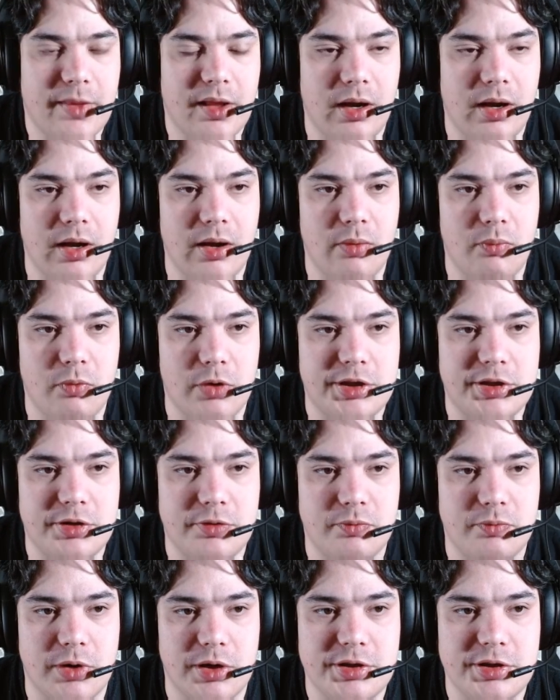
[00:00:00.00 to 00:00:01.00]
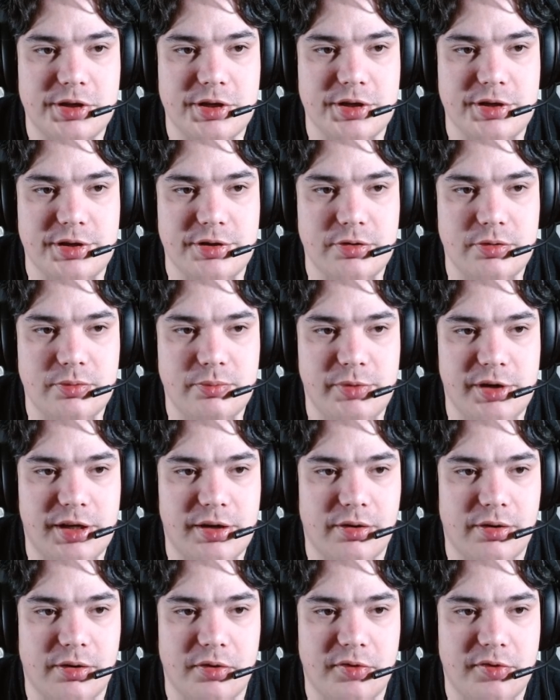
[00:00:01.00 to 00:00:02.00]
What you want to do,
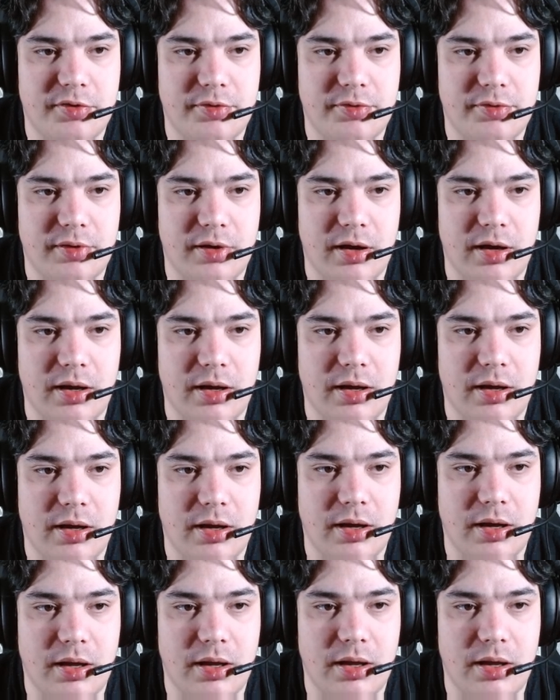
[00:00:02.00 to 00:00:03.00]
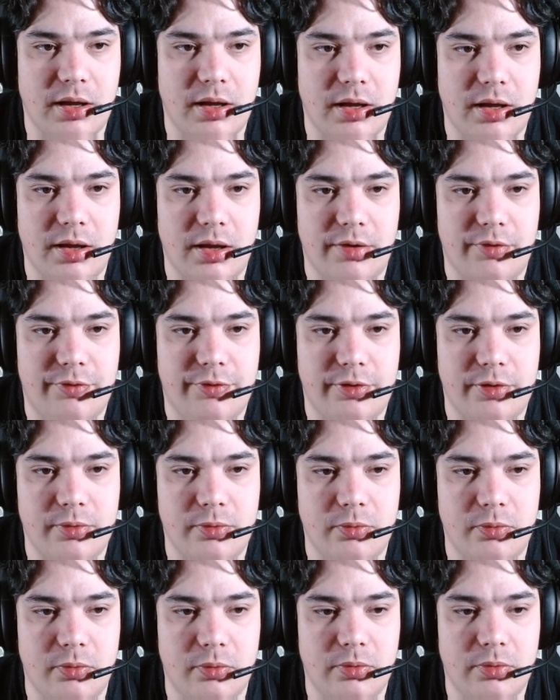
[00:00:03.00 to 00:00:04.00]
because if
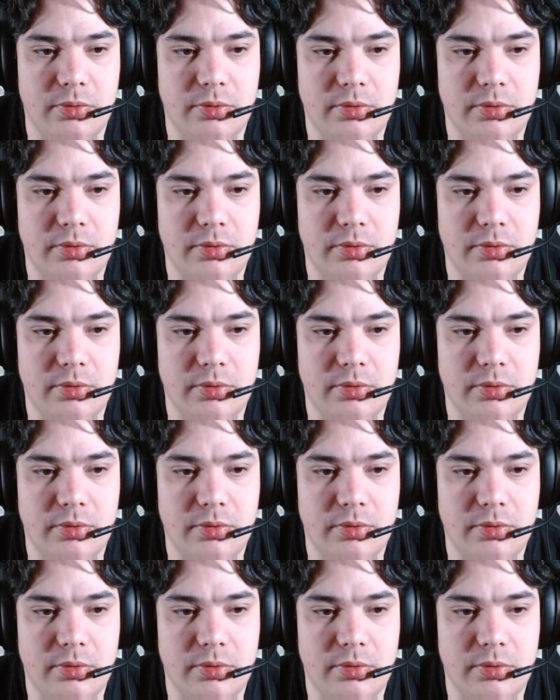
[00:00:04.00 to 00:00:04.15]
you